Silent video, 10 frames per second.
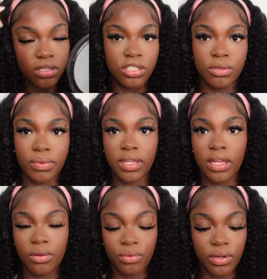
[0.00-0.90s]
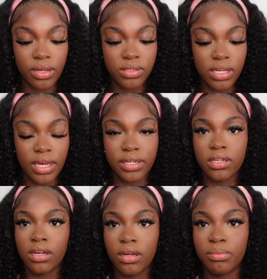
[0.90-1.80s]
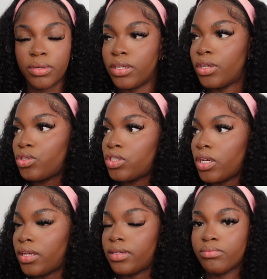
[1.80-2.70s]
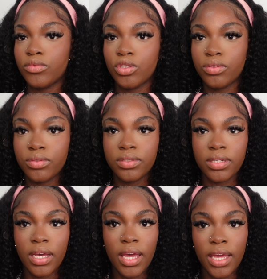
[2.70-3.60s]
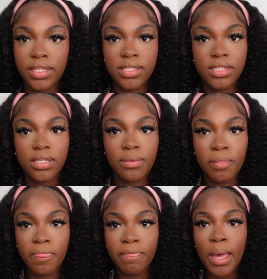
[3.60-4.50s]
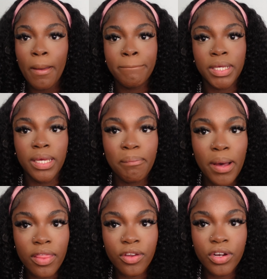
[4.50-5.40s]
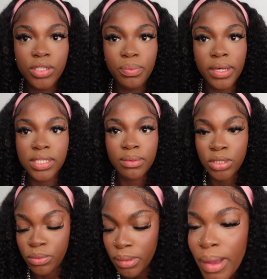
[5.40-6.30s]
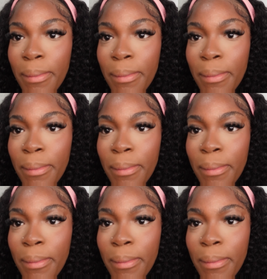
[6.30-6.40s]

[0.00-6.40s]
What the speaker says: doing their lawn outside. I'm gonna go shut it. Hate being bothered whilst I'm doing my